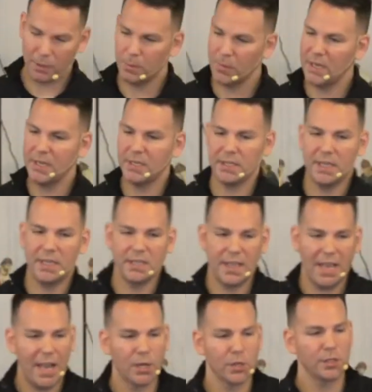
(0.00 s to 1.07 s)
I mean,
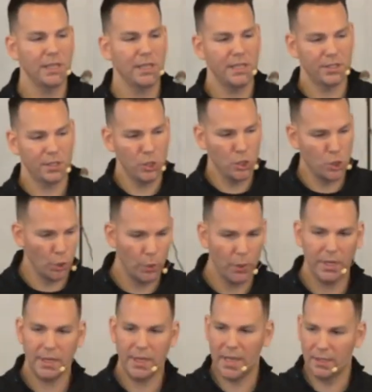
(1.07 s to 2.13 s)
he's
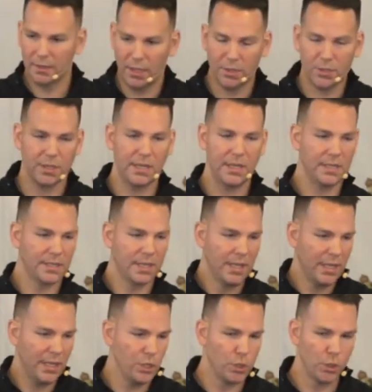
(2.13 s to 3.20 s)
enjoying a luncheon. He's
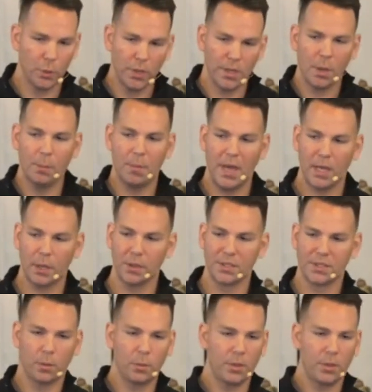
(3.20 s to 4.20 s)
enjoying a banquet.